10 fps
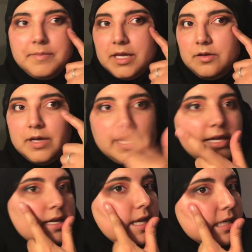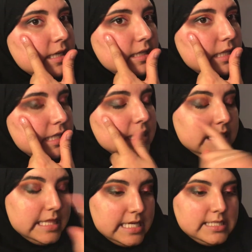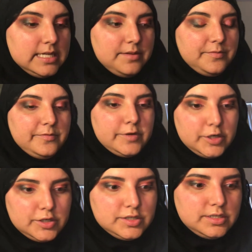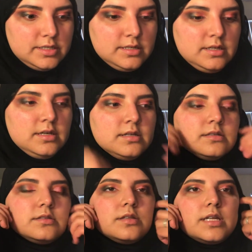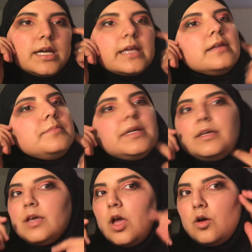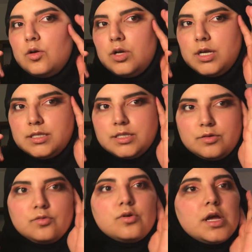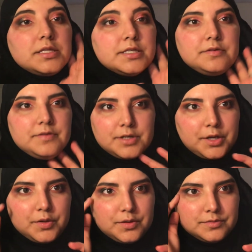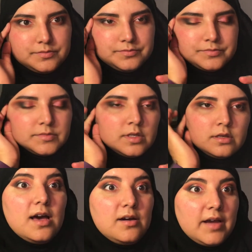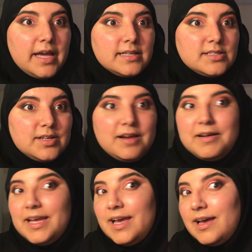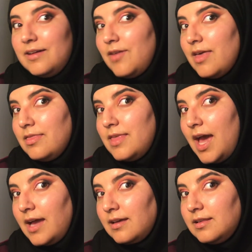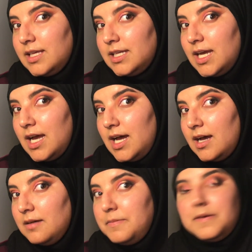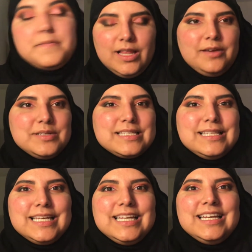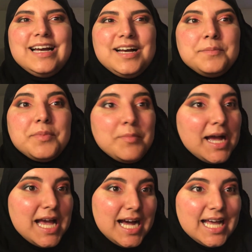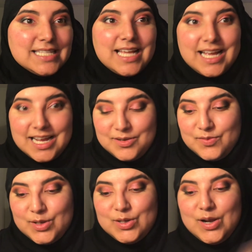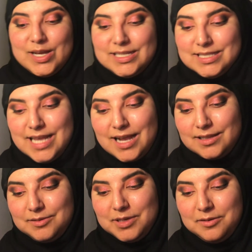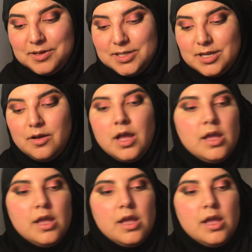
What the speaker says: me go ahead and clean this up first so that I can be nice and ready for you. Okay, so now I have that cleaned up. While I was cleaning up my eyes, I kind of figured out exactly what I want to do.